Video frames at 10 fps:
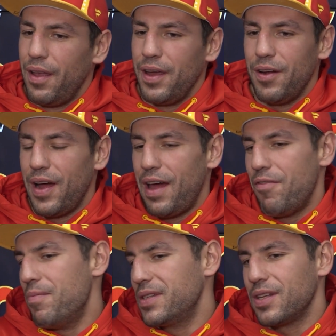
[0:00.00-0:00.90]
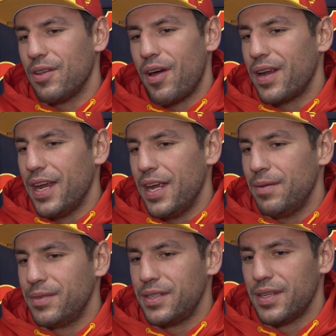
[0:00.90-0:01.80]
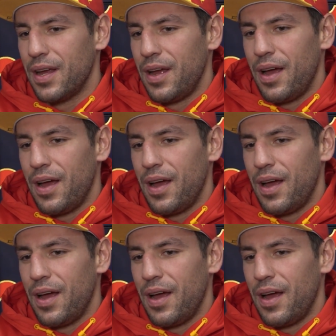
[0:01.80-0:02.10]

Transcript: You know, I haven't missed a lot of games.